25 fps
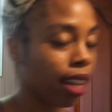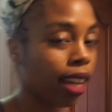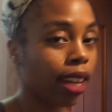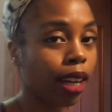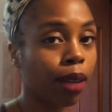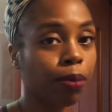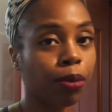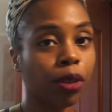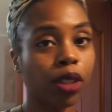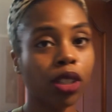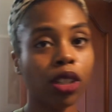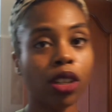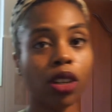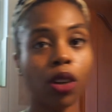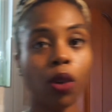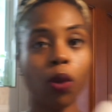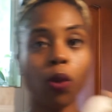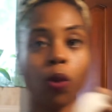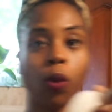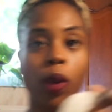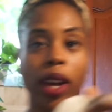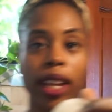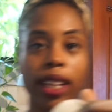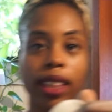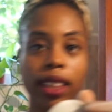And I'm just gonna
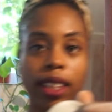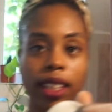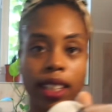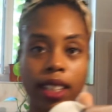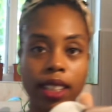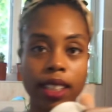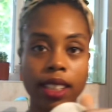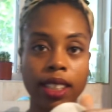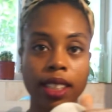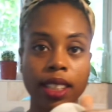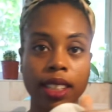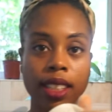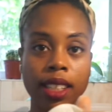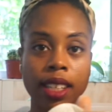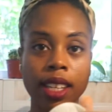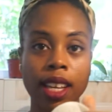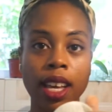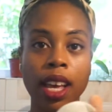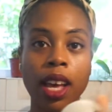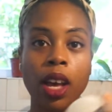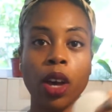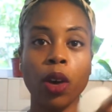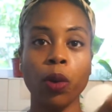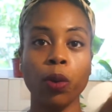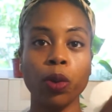wet this
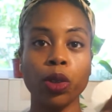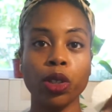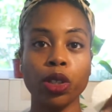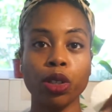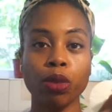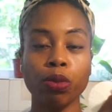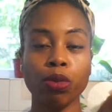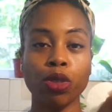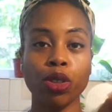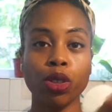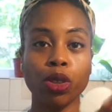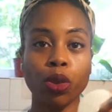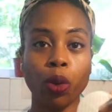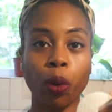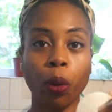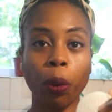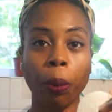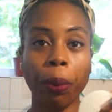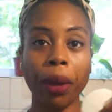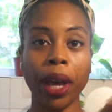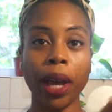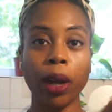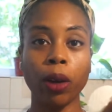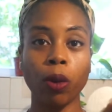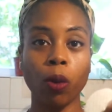with some
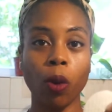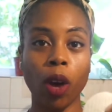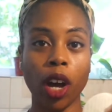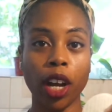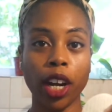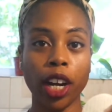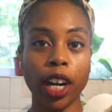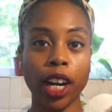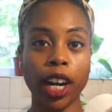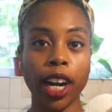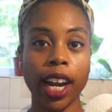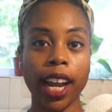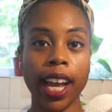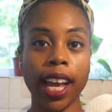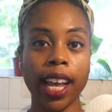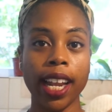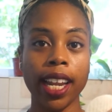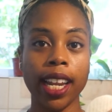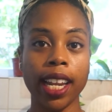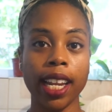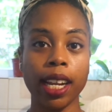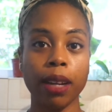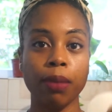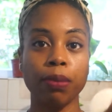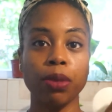soap and water, and
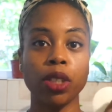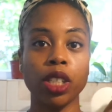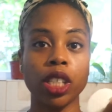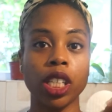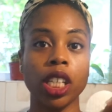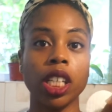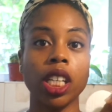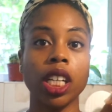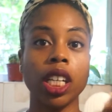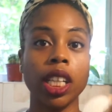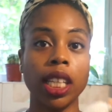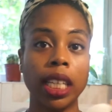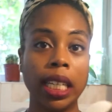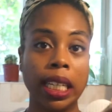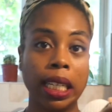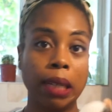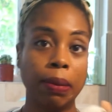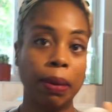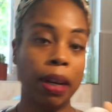then I'm just gonna clean my